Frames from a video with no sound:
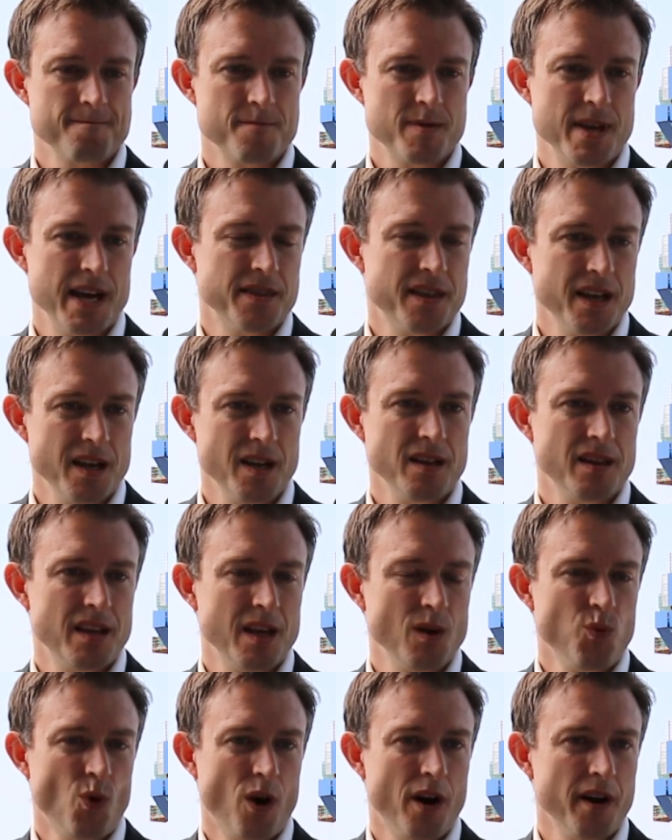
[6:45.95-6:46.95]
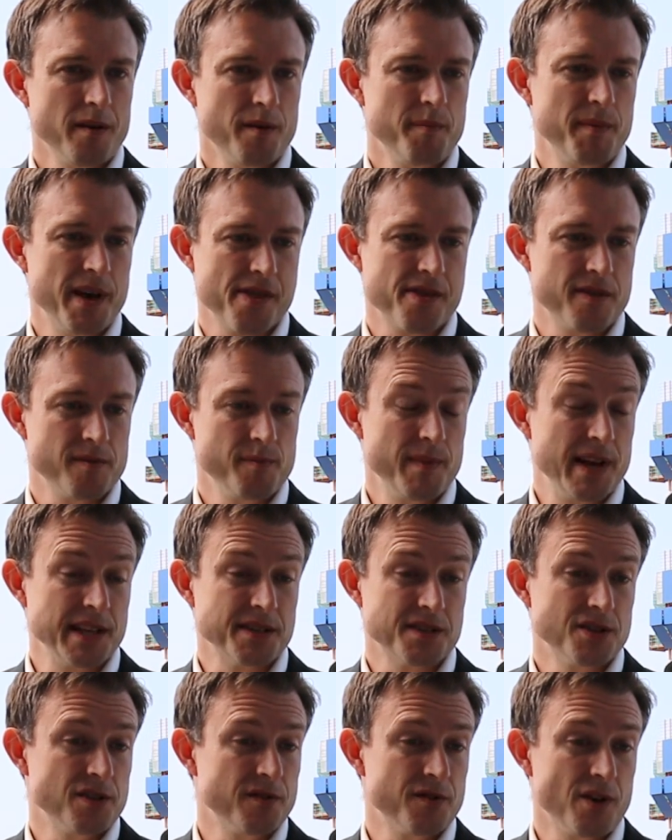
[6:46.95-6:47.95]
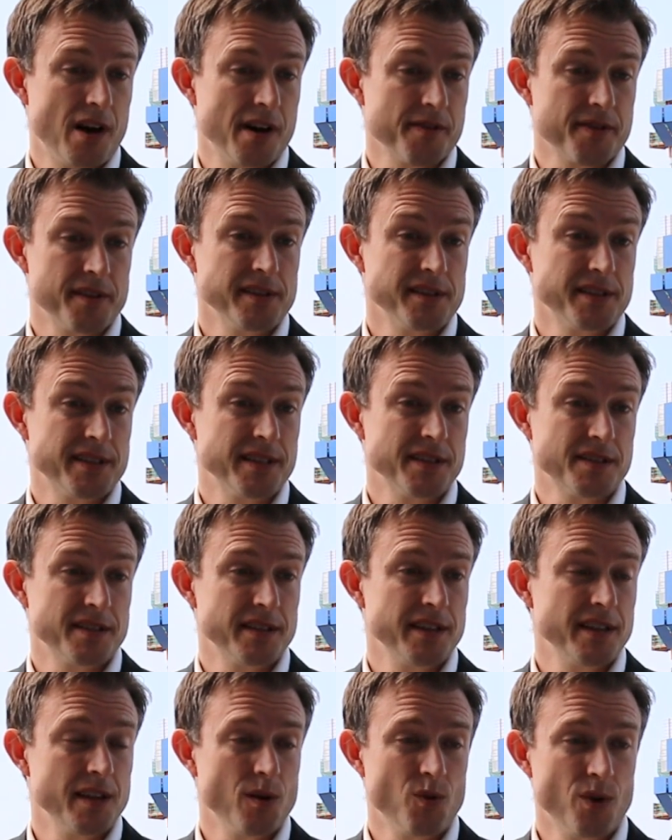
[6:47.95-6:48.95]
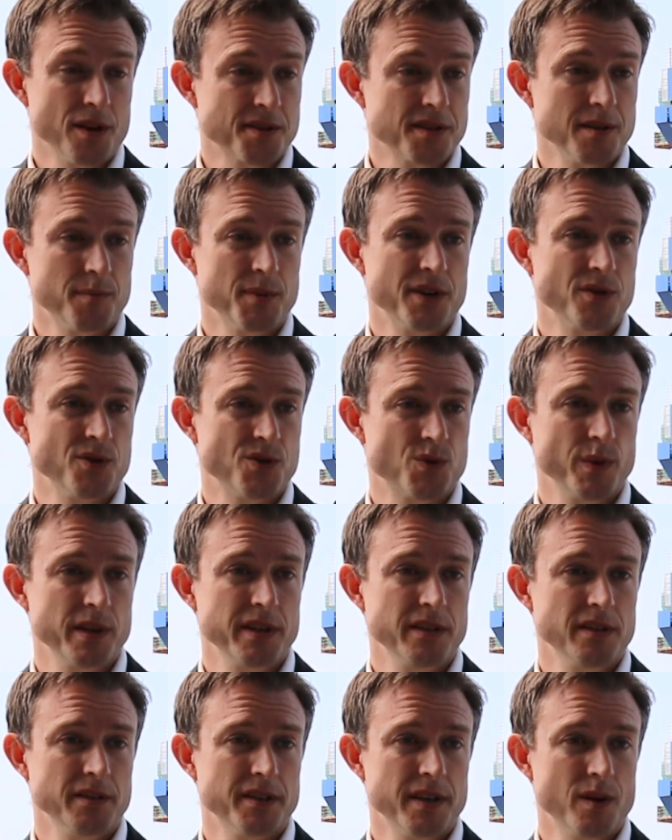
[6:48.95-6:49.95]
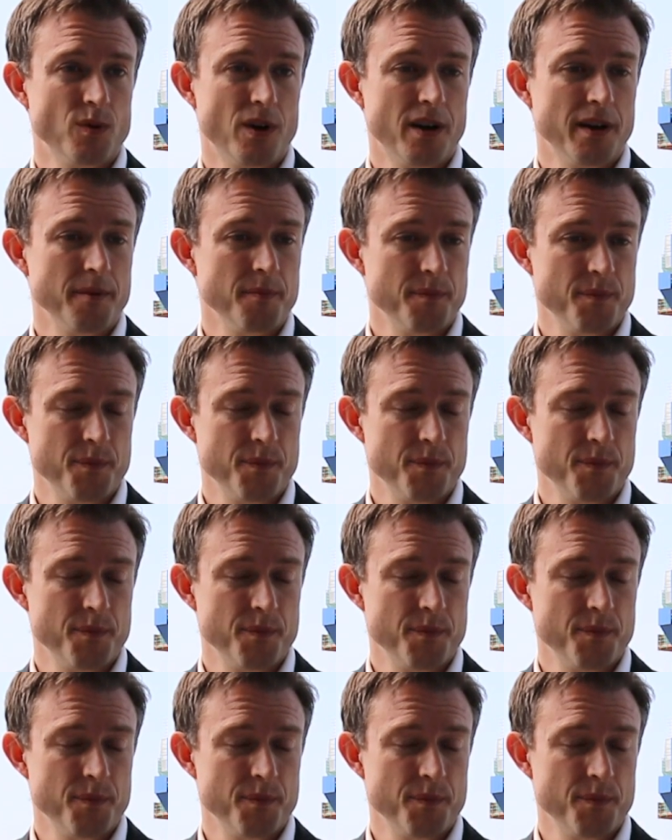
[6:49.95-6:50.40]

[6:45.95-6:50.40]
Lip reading: That they want a message of authenticity. They want someone who's real. They want